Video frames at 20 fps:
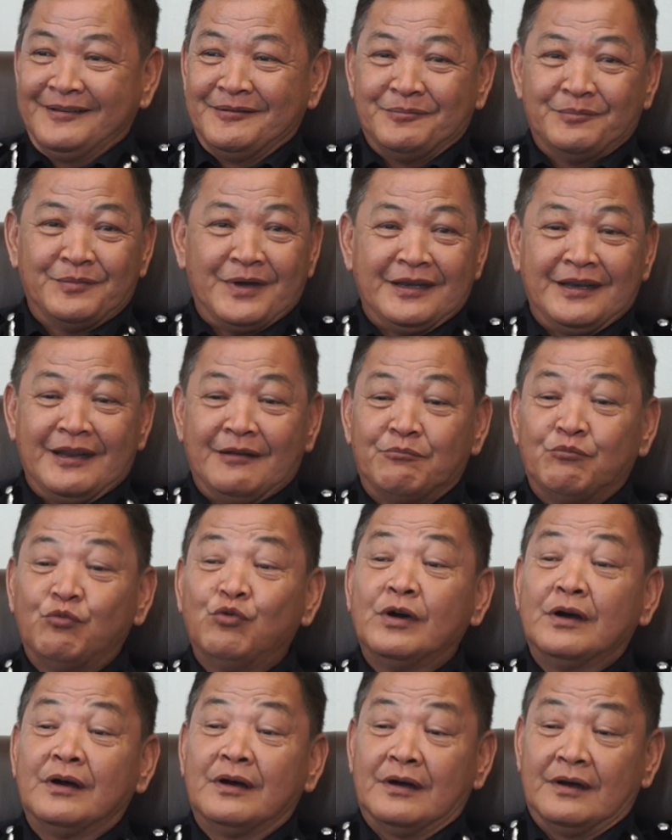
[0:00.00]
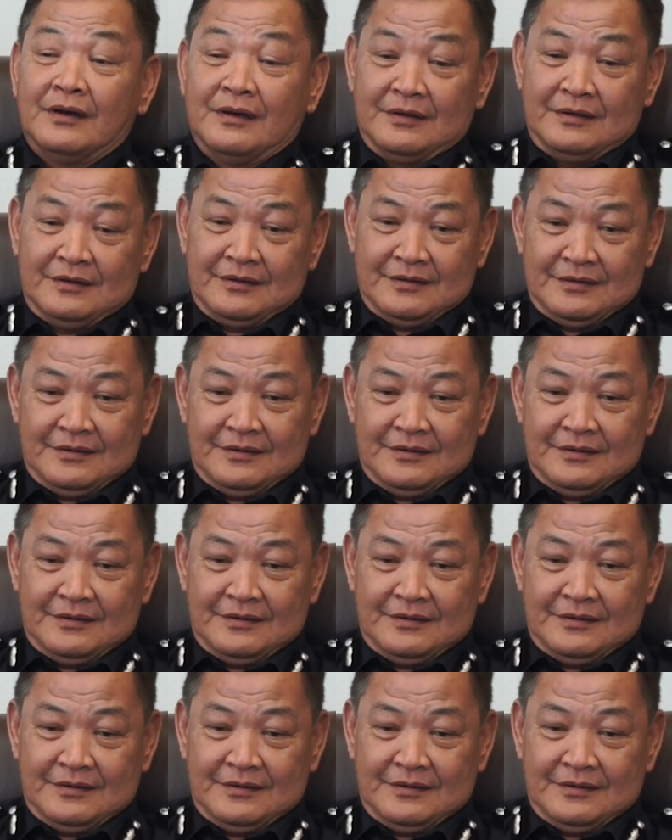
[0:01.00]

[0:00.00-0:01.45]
But that poor